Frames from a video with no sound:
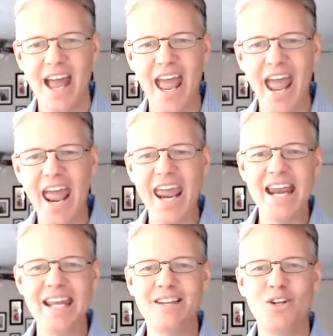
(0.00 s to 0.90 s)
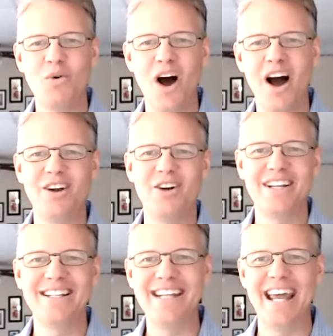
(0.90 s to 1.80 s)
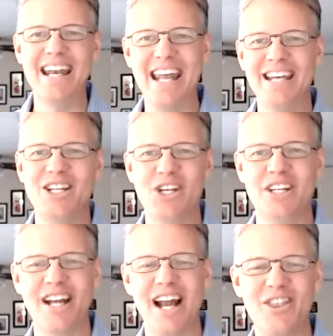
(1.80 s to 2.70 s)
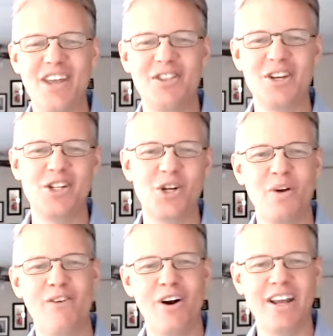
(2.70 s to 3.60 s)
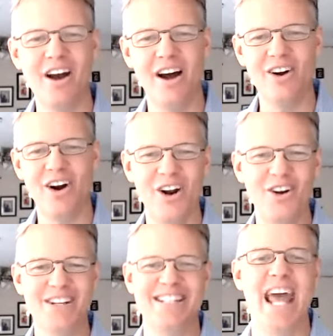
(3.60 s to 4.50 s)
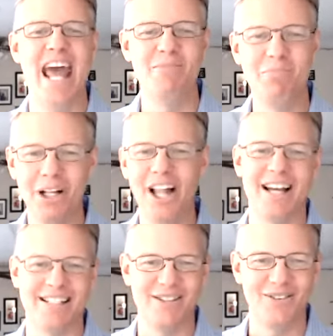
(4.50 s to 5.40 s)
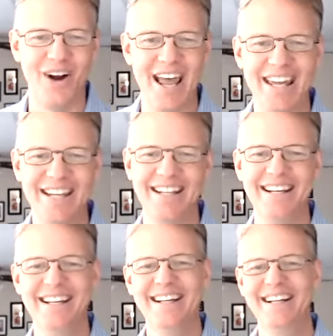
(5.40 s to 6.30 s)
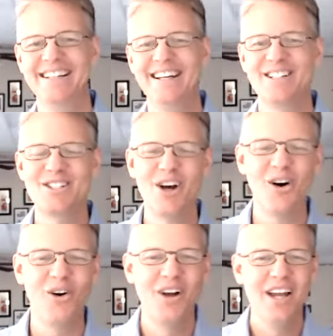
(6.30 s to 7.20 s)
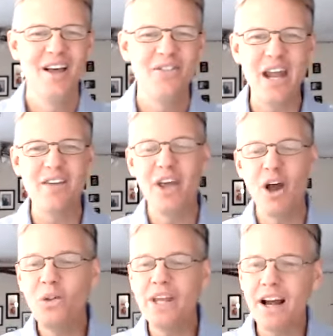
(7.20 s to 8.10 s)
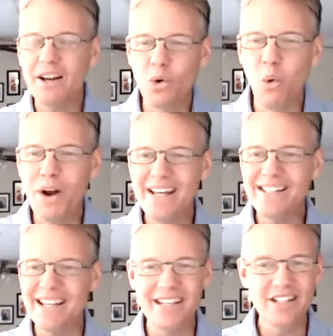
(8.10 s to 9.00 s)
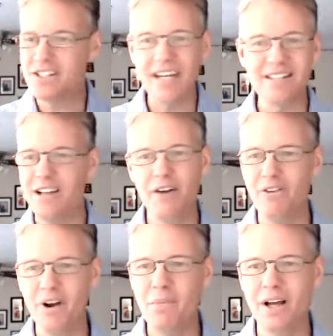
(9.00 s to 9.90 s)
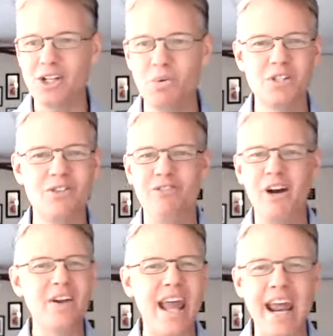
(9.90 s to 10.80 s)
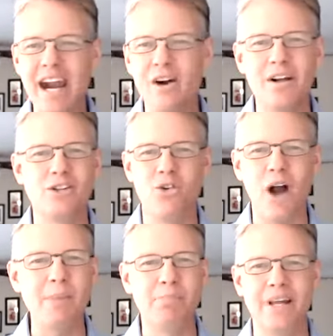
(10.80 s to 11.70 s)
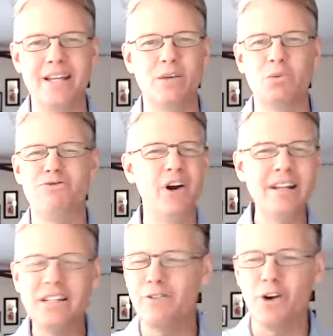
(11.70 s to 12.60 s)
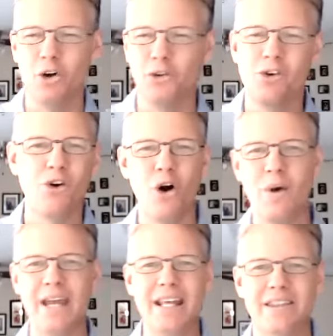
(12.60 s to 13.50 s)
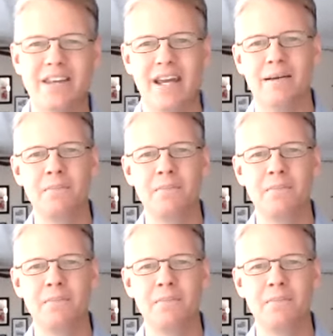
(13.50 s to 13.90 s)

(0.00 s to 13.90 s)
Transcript: 80 to 110 inches. And I think this year we've already gotten our 110 plus, right? So they only got 26 inches. That's not very much. It was a very arid, dry place. It was very difficult to grow anything.